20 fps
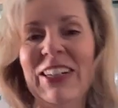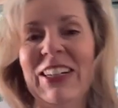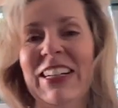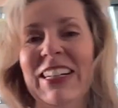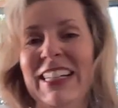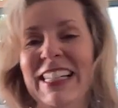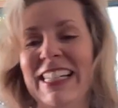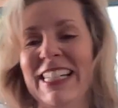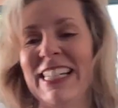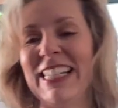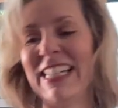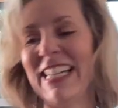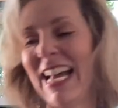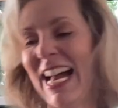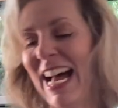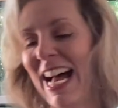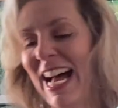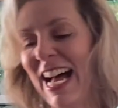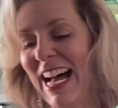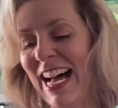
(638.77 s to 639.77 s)
Good
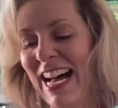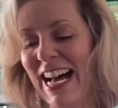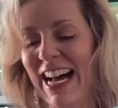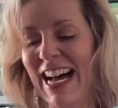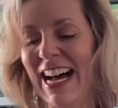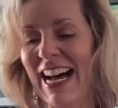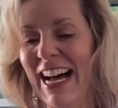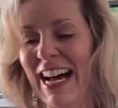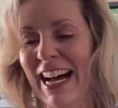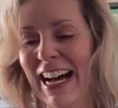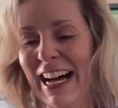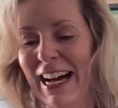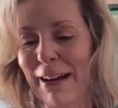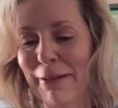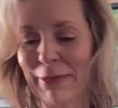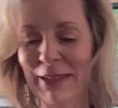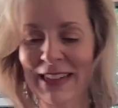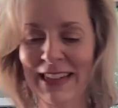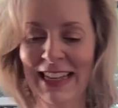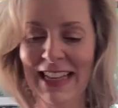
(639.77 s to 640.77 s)

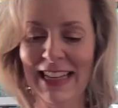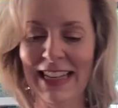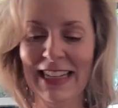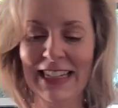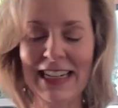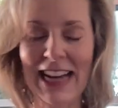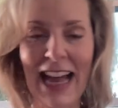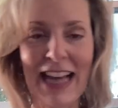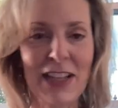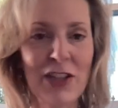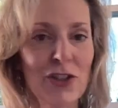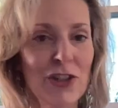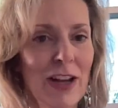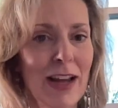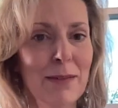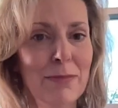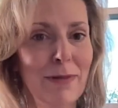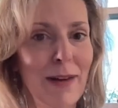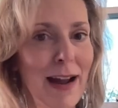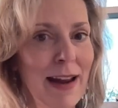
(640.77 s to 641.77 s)
job. Nice
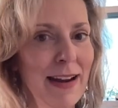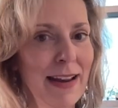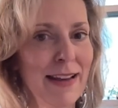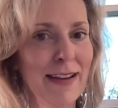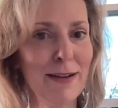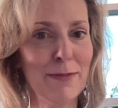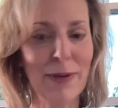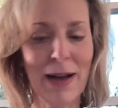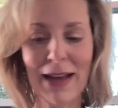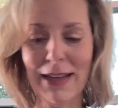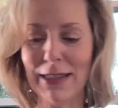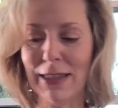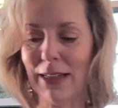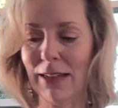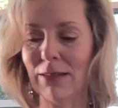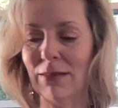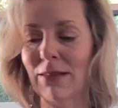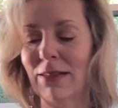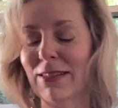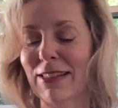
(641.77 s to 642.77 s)
job riding your
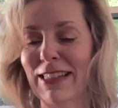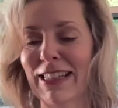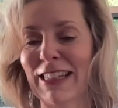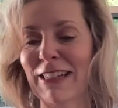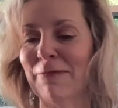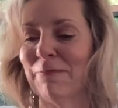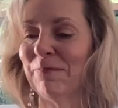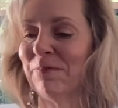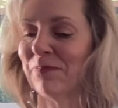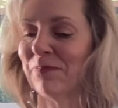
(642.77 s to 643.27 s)
bicycles.